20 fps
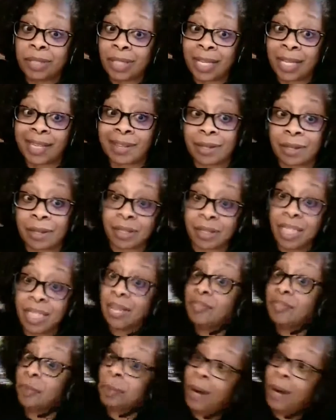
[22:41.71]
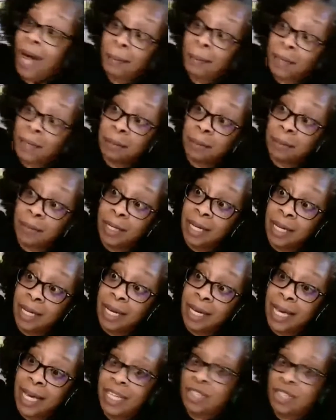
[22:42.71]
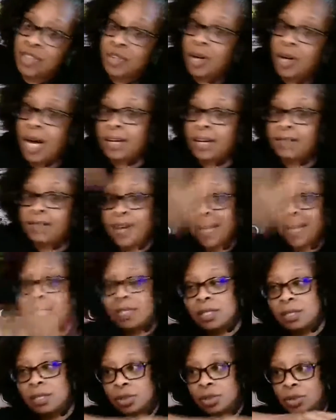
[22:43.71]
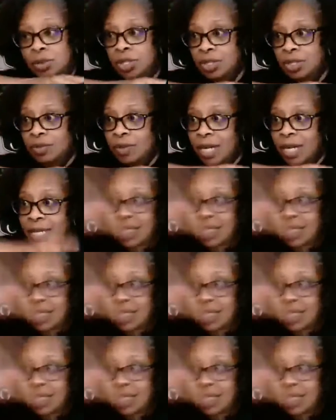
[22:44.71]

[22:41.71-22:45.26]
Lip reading: like think of a problem and try to find a solution, right?